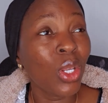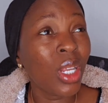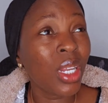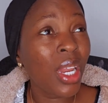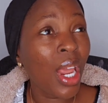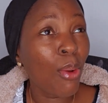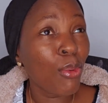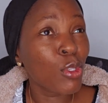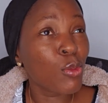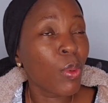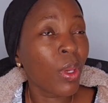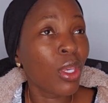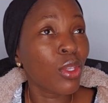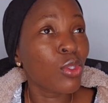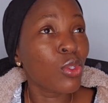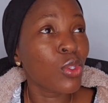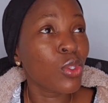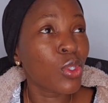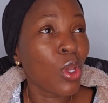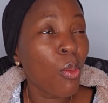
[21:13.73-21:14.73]
The other day I was
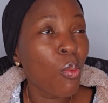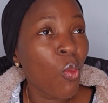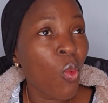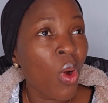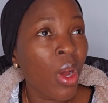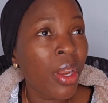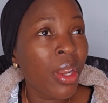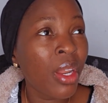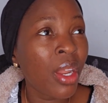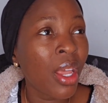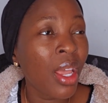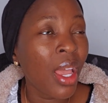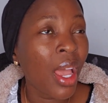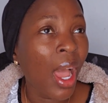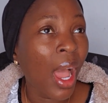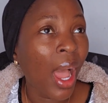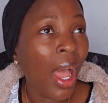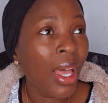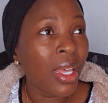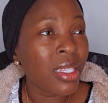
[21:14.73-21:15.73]
speaking to someone
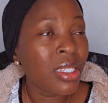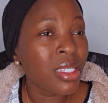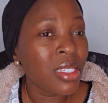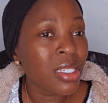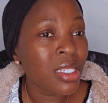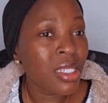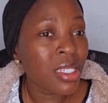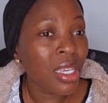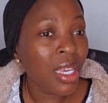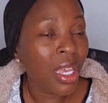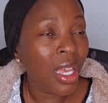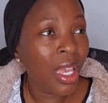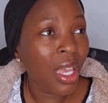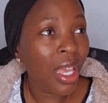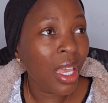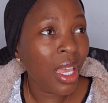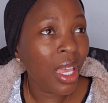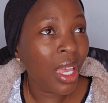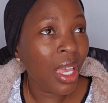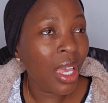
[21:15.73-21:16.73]
and
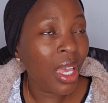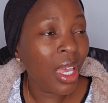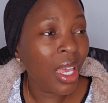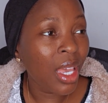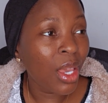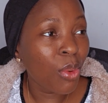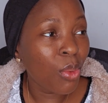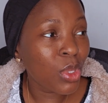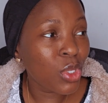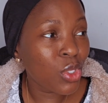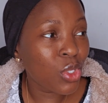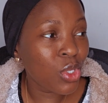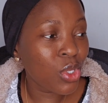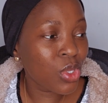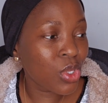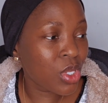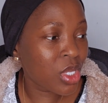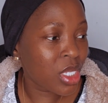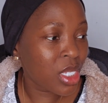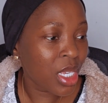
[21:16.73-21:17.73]
it
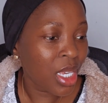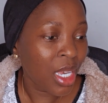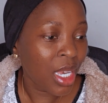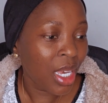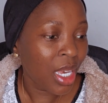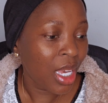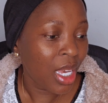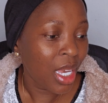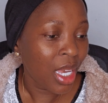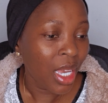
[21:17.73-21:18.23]
was just,